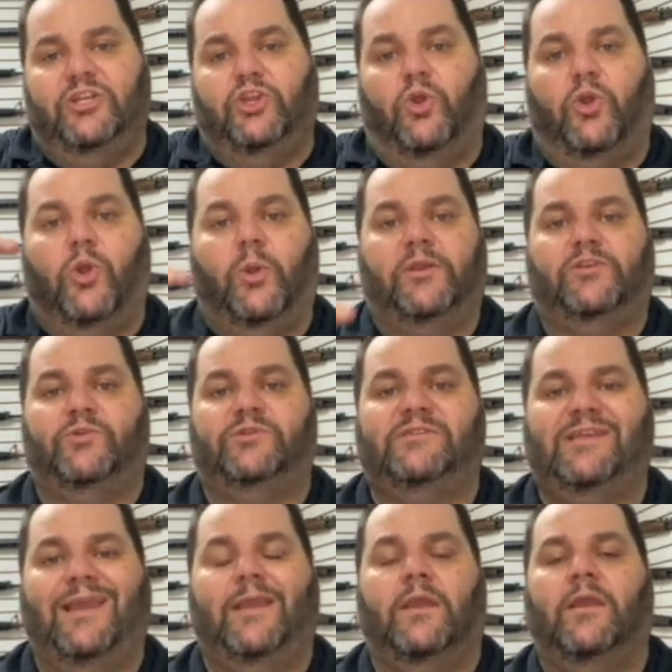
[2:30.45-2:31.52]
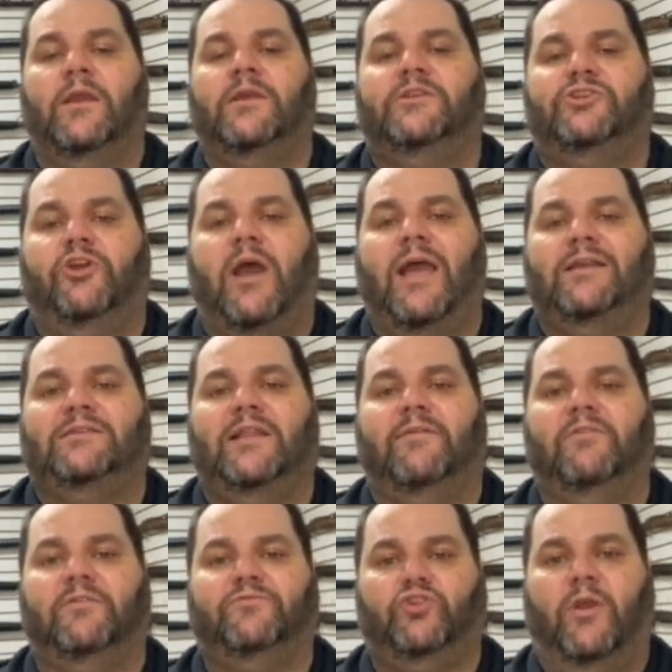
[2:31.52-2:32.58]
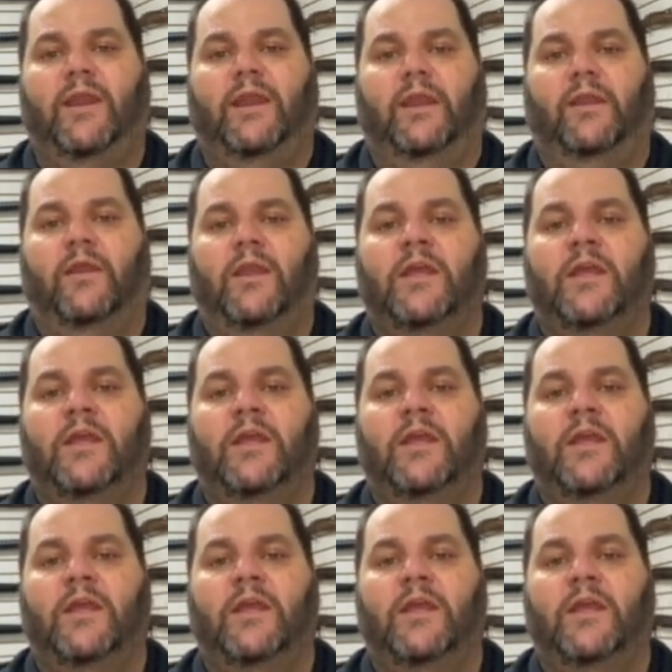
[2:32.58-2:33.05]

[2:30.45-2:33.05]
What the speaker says: You're going to sink to your highest level of training.